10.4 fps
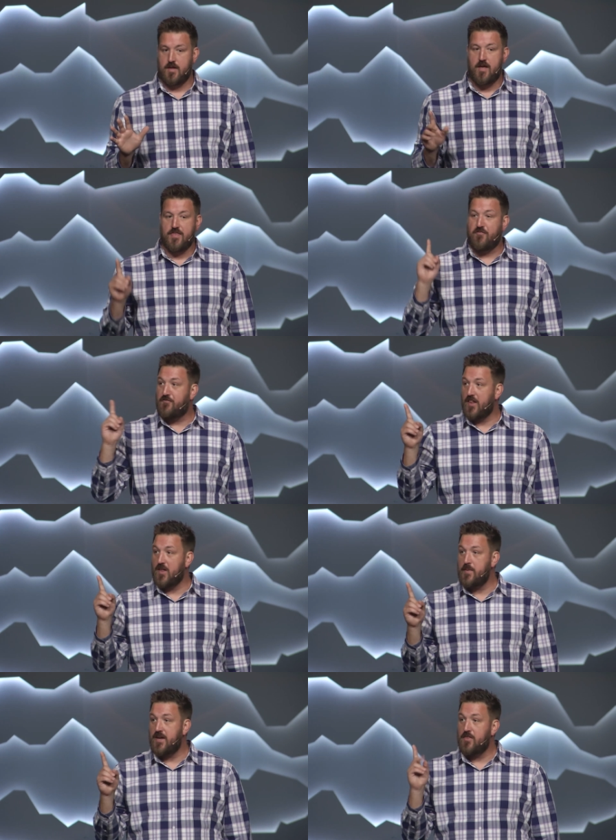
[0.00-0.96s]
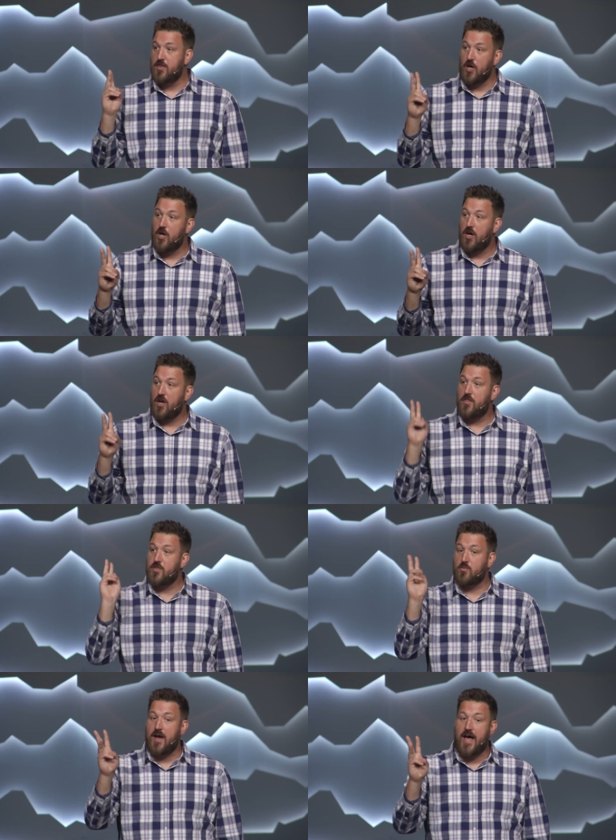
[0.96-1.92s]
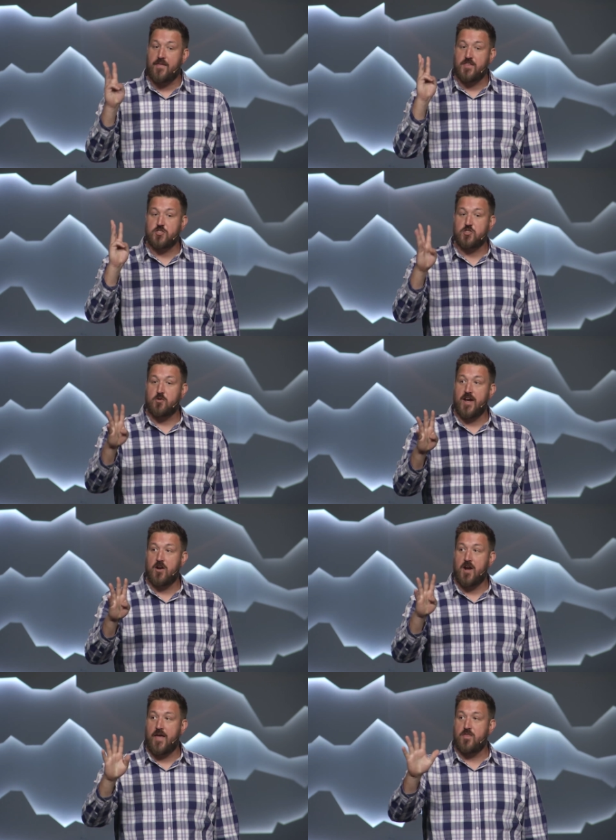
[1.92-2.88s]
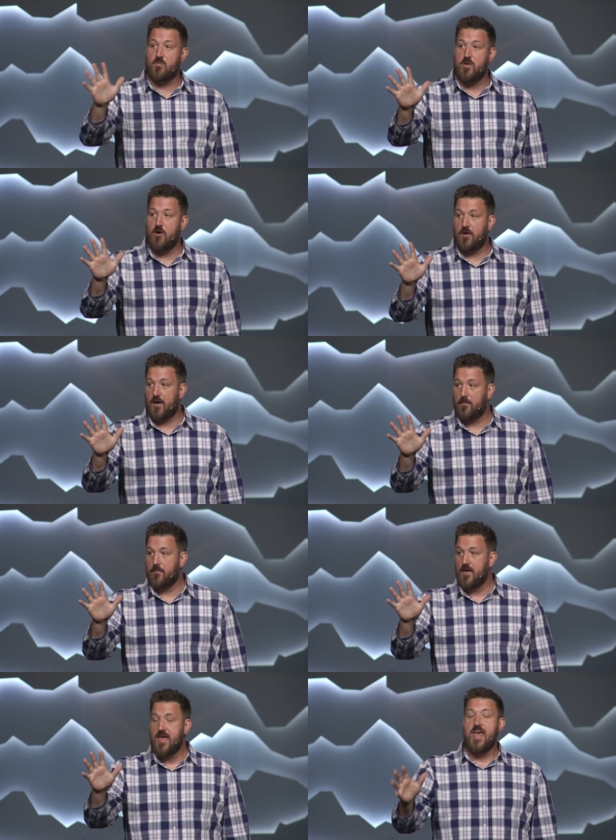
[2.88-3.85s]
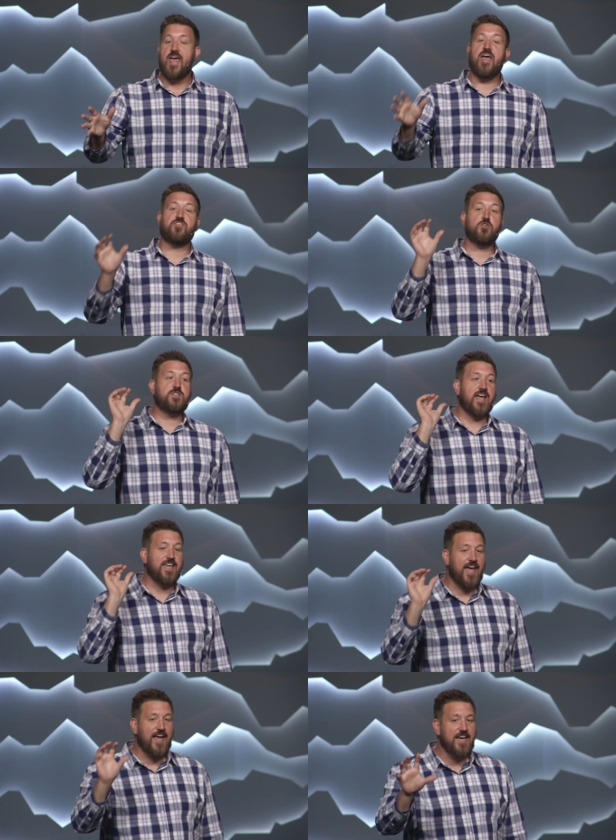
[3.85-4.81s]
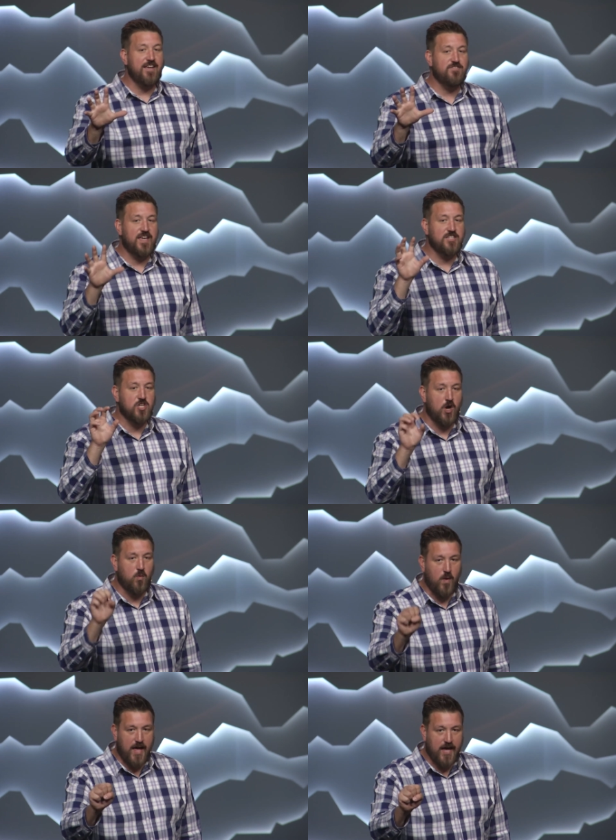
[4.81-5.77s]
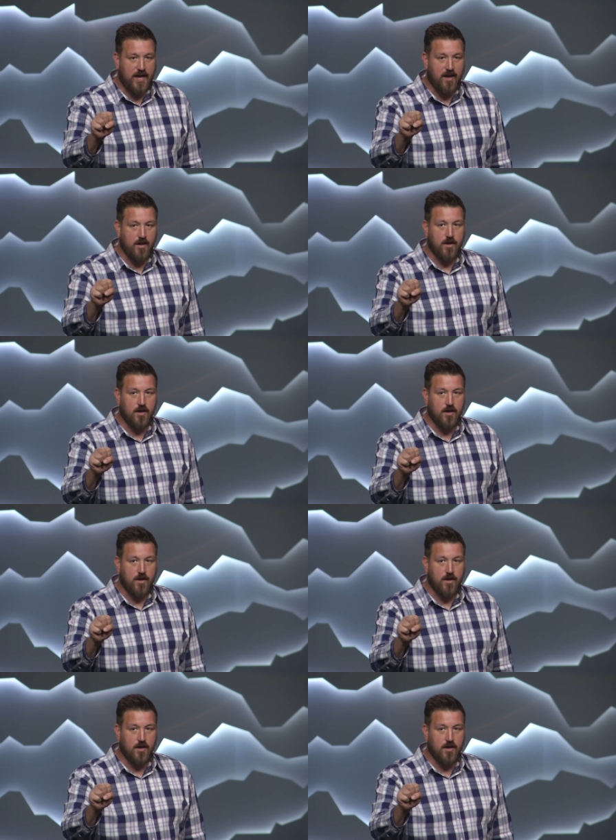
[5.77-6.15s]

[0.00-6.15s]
The filament, the hook, the rod, the stator, and the rotor. If you take any of these away,